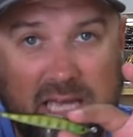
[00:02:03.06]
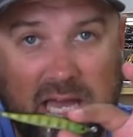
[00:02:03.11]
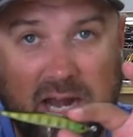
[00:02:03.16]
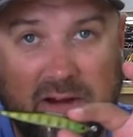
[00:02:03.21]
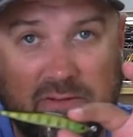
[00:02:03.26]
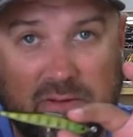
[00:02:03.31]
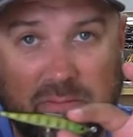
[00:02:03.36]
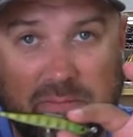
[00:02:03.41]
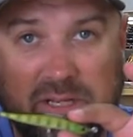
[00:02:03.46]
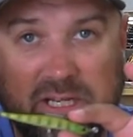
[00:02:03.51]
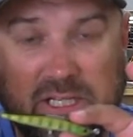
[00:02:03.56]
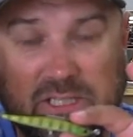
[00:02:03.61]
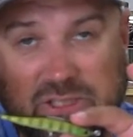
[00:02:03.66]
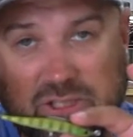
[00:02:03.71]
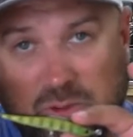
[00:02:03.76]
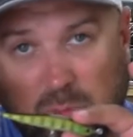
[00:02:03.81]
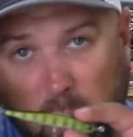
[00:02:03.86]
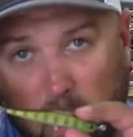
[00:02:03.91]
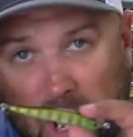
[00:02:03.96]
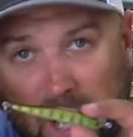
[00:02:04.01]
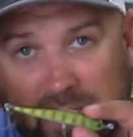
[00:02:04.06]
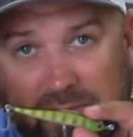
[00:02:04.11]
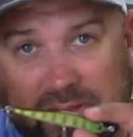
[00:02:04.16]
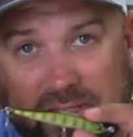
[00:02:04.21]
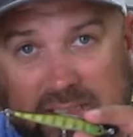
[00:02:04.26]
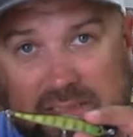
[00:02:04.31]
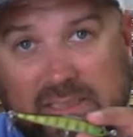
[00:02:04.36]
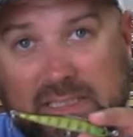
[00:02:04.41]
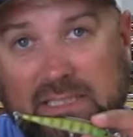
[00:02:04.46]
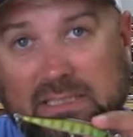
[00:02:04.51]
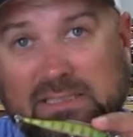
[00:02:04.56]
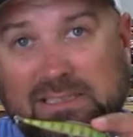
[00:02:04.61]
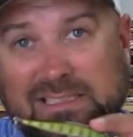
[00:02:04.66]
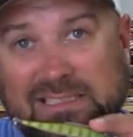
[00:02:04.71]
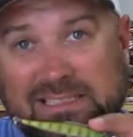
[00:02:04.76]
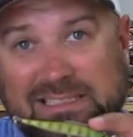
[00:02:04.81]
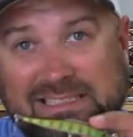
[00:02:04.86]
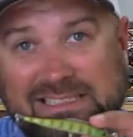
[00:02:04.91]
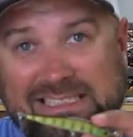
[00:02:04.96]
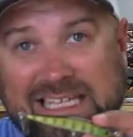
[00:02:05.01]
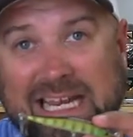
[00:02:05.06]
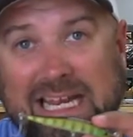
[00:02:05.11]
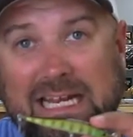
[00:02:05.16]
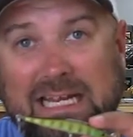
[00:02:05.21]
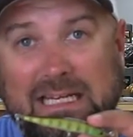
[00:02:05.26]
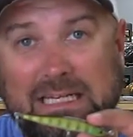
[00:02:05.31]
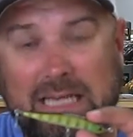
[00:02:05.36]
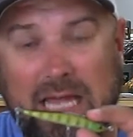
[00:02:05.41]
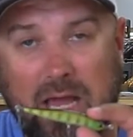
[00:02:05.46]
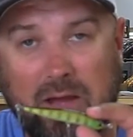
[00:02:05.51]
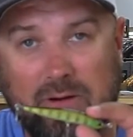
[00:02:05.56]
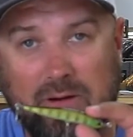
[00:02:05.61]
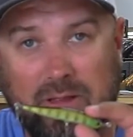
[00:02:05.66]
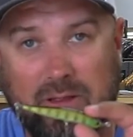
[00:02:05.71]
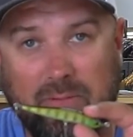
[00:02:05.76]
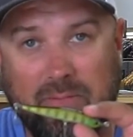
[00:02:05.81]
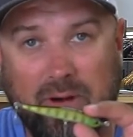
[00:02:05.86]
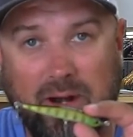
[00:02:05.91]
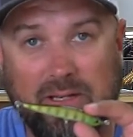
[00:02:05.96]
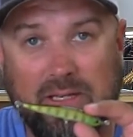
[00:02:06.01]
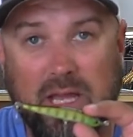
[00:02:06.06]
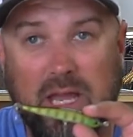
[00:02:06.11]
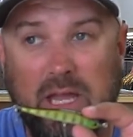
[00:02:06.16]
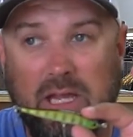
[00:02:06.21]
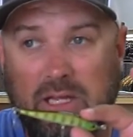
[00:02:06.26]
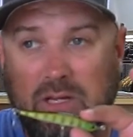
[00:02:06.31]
out of them because you want these things to sink down to the press.